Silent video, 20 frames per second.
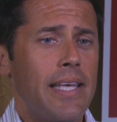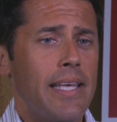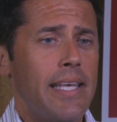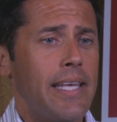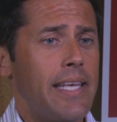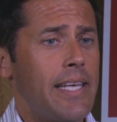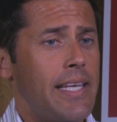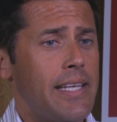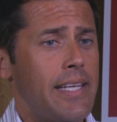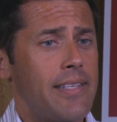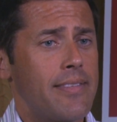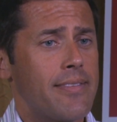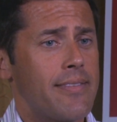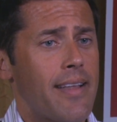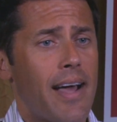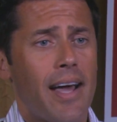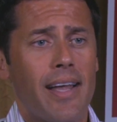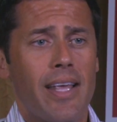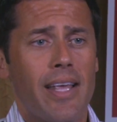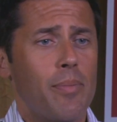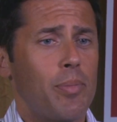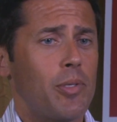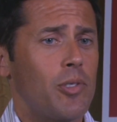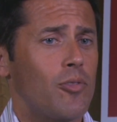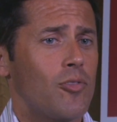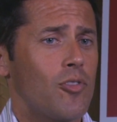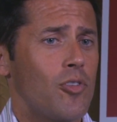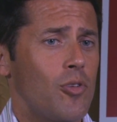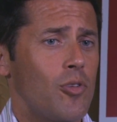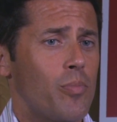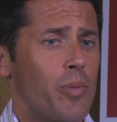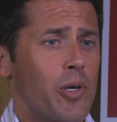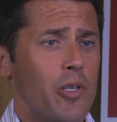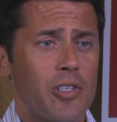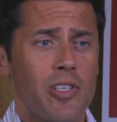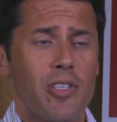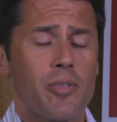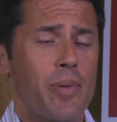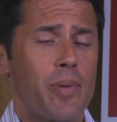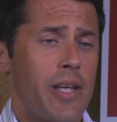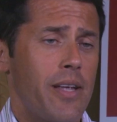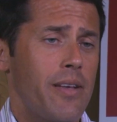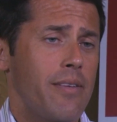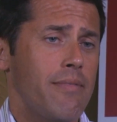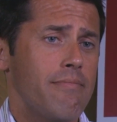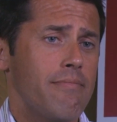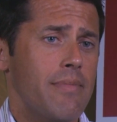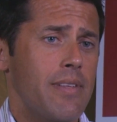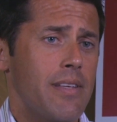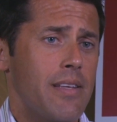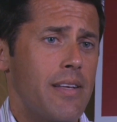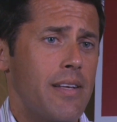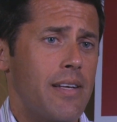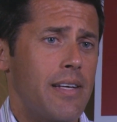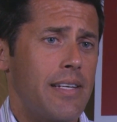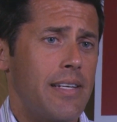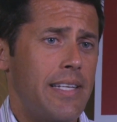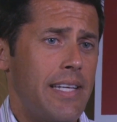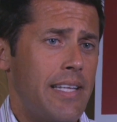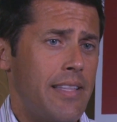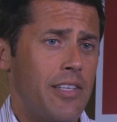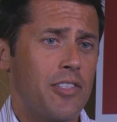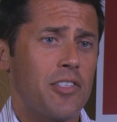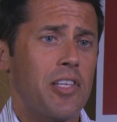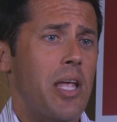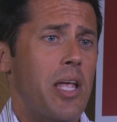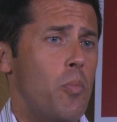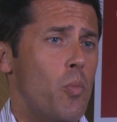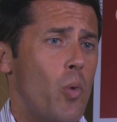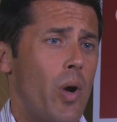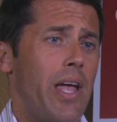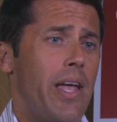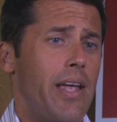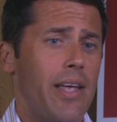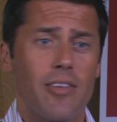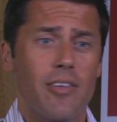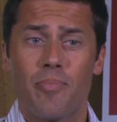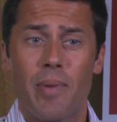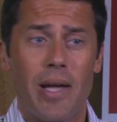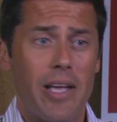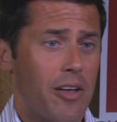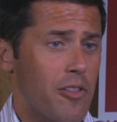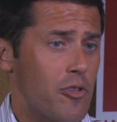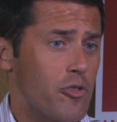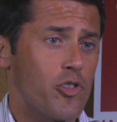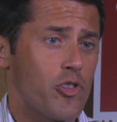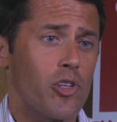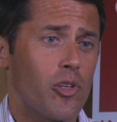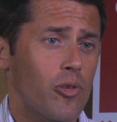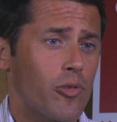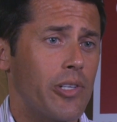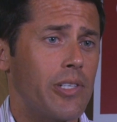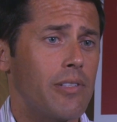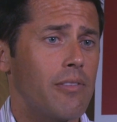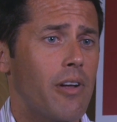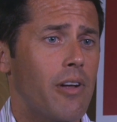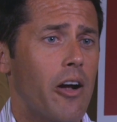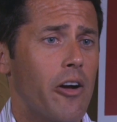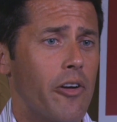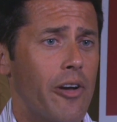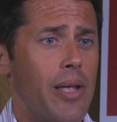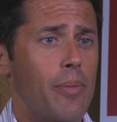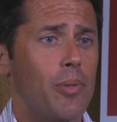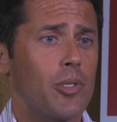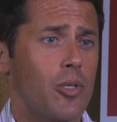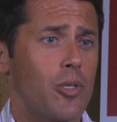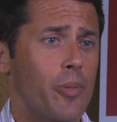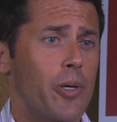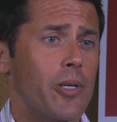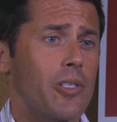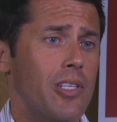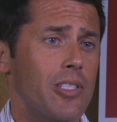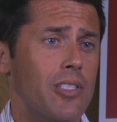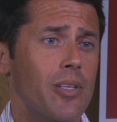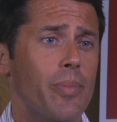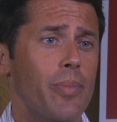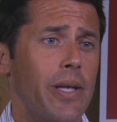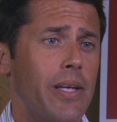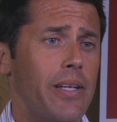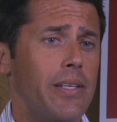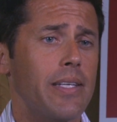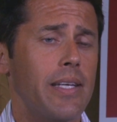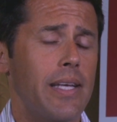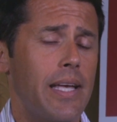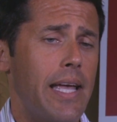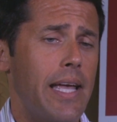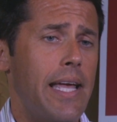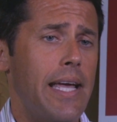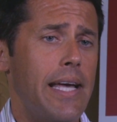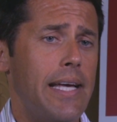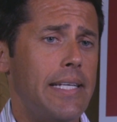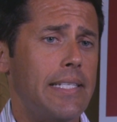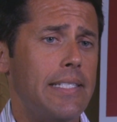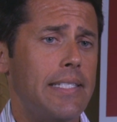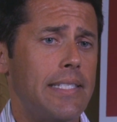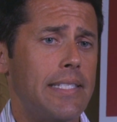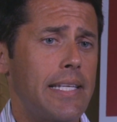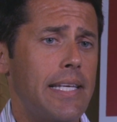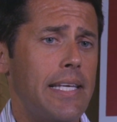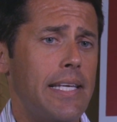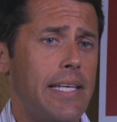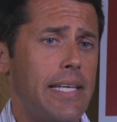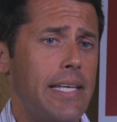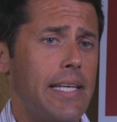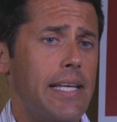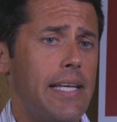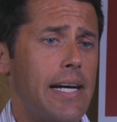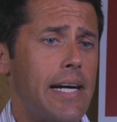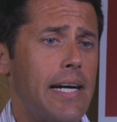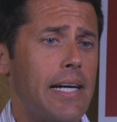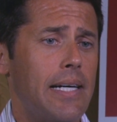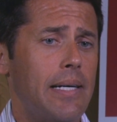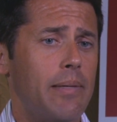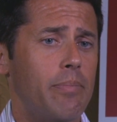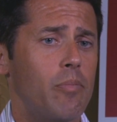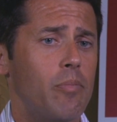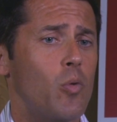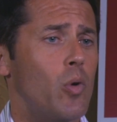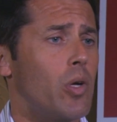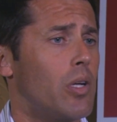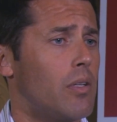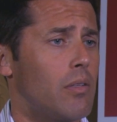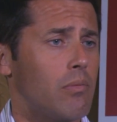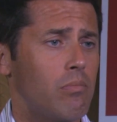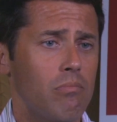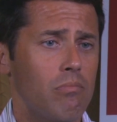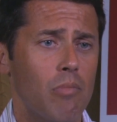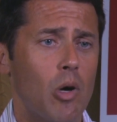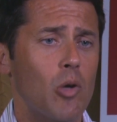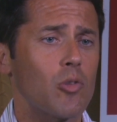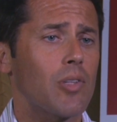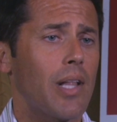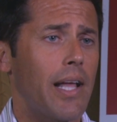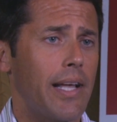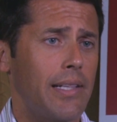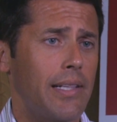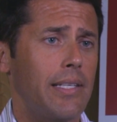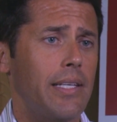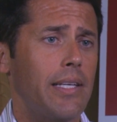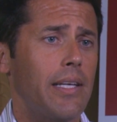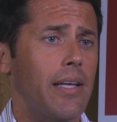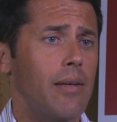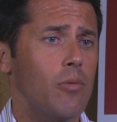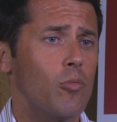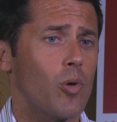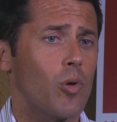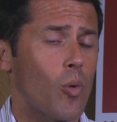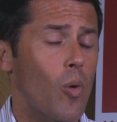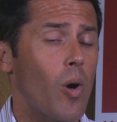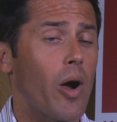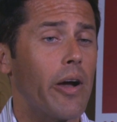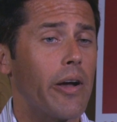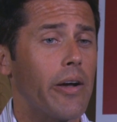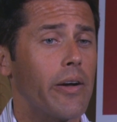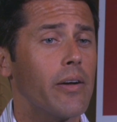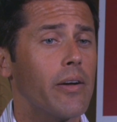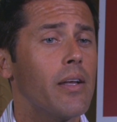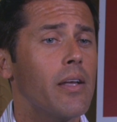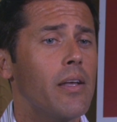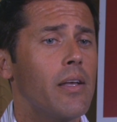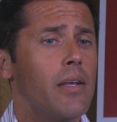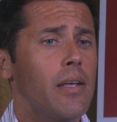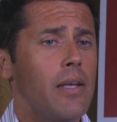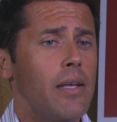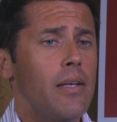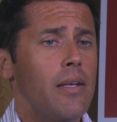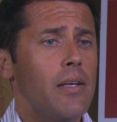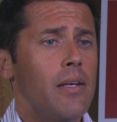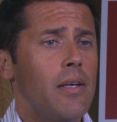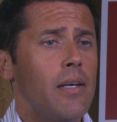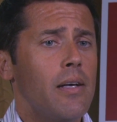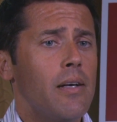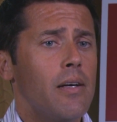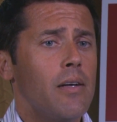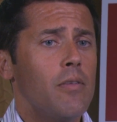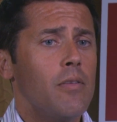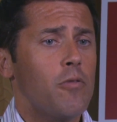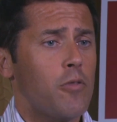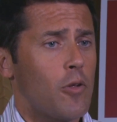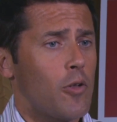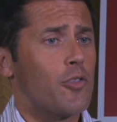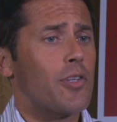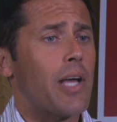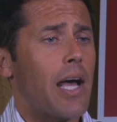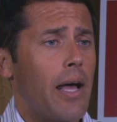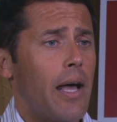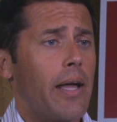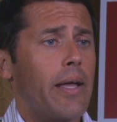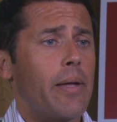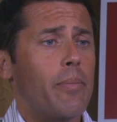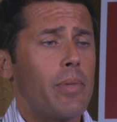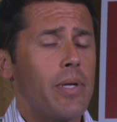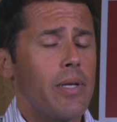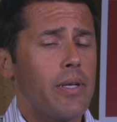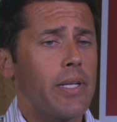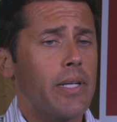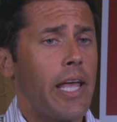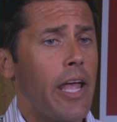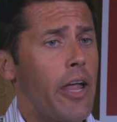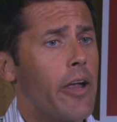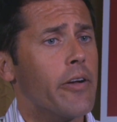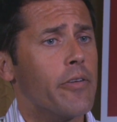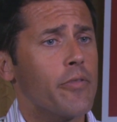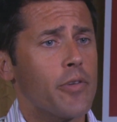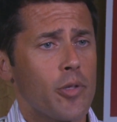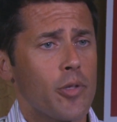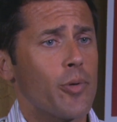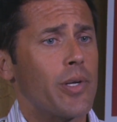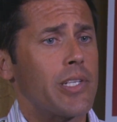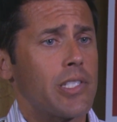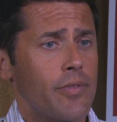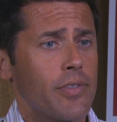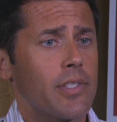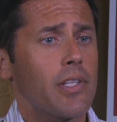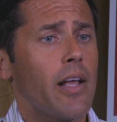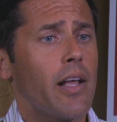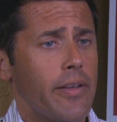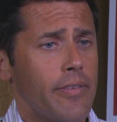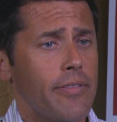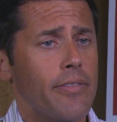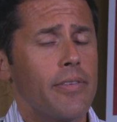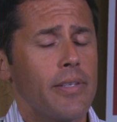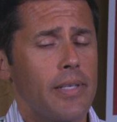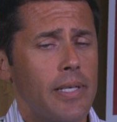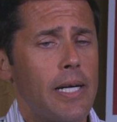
he's not able to participate in the same way as my other children are able to participate, and he will most likely require full-time care for the rest of his life.